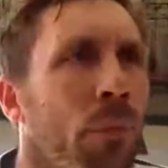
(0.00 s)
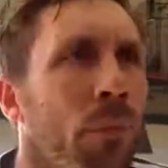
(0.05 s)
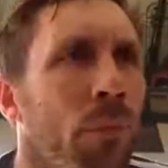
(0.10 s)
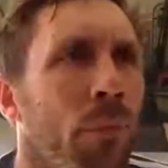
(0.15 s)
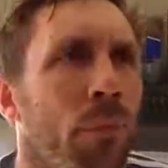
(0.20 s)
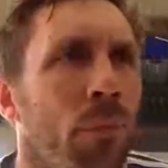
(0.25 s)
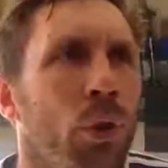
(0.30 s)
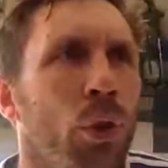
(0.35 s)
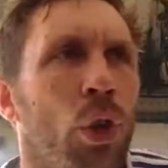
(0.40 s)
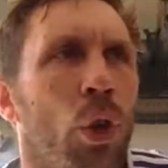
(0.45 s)

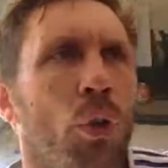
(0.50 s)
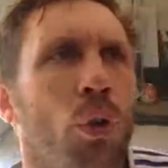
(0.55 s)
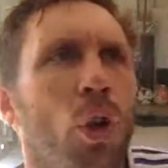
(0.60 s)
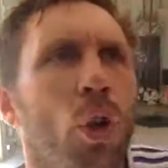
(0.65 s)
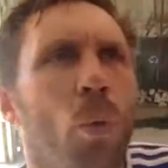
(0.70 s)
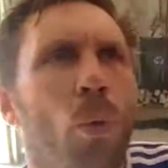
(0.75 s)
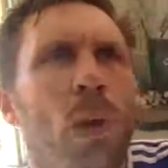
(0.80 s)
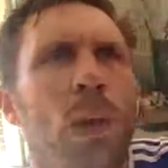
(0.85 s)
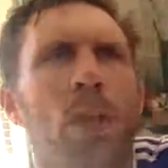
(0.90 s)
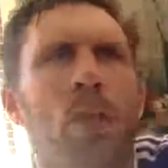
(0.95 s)
You don't know
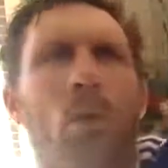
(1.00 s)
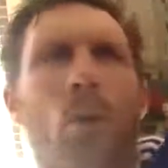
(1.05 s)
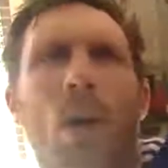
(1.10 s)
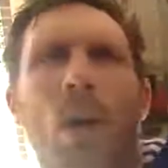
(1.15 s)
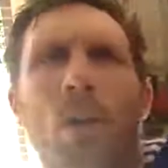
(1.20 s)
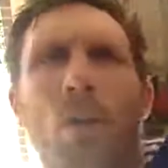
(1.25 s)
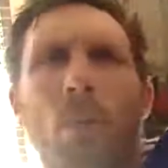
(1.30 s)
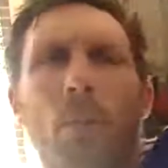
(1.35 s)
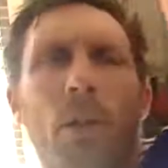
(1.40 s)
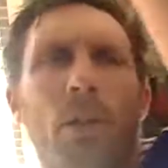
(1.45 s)
where you
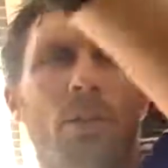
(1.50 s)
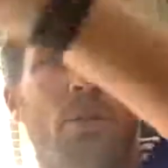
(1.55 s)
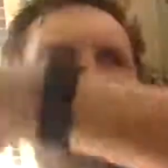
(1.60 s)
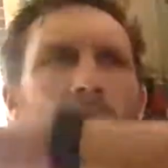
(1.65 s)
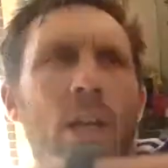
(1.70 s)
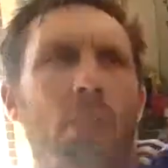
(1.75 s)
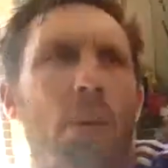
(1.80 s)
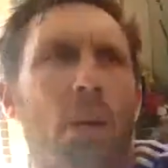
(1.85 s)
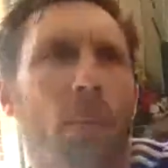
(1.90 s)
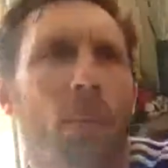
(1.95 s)
are on my
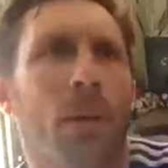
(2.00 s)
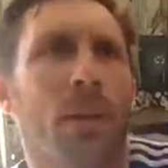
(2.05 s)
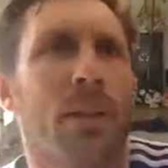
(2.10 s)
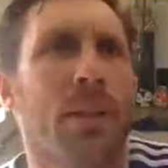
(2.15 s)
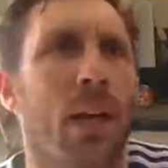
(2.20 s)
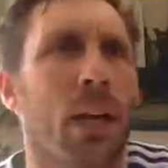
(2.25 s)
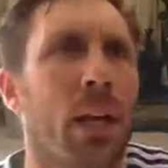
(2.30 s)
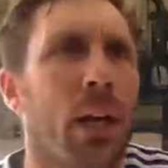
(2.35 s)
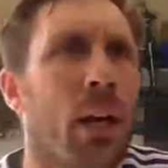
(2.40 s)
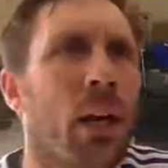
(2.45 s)
screen, but I'm going to
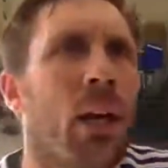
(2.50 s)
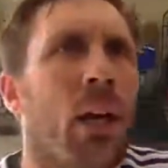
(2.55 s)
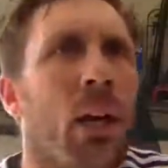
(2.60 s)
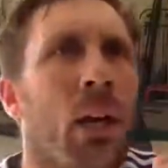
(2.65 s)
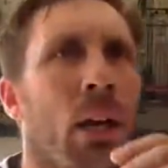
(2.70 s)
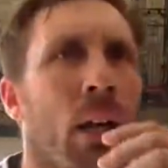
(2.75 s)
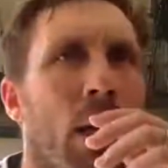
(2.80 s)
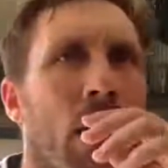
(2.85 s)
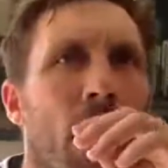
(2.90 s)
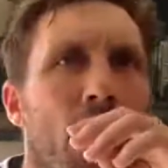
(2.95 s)
tell you,
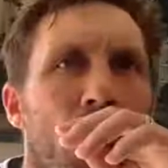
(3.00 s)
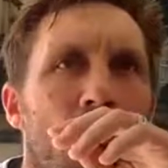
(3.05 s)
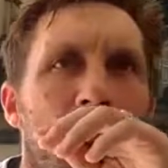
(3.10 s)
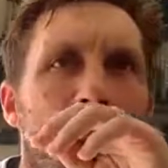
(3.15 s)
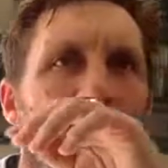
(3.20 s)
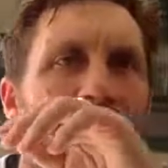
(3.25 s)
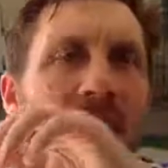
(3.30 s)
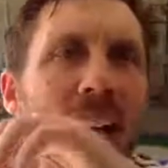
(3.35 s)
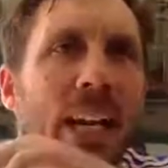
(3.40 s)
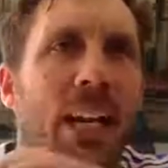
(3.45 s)
if you're
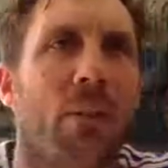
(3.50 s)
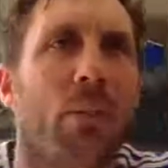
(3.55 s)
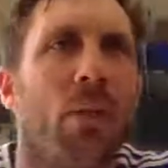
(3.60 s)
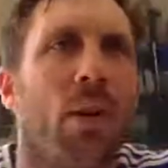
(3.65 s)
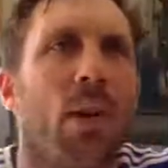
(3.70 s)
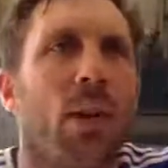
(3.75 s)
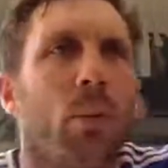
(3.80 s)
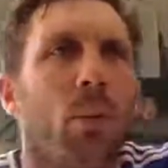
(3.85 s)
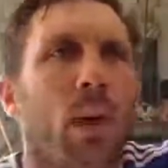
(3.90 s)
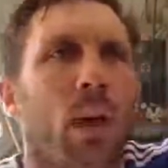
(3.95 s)
getting it
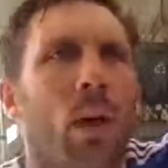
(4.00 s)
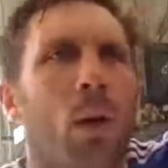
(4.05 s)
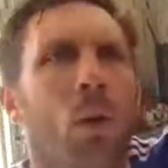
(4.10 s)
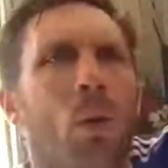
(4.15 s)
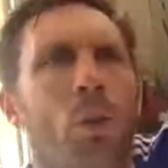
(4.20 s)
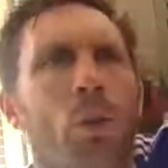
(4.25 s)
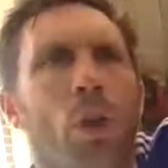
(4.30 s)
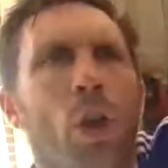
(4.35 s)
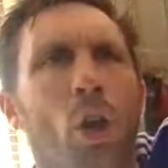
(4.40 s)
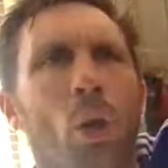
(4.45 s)
really well,
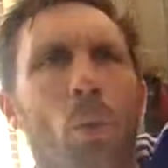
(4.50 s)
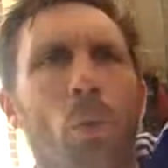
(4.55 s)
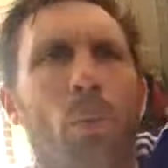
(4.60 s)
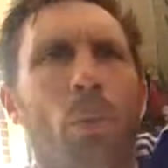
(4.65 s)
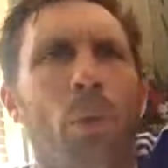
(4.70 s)
no.